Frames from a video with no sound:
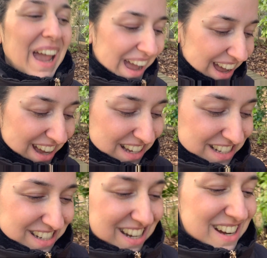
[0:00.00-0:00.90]

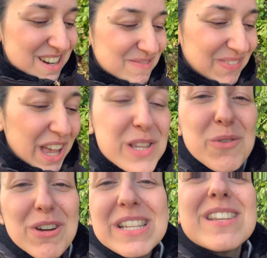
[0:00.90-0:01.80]
And um, it's
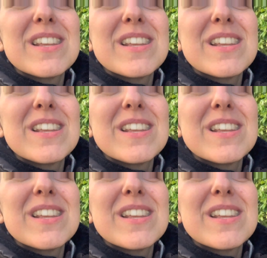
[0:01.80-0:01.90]
crazy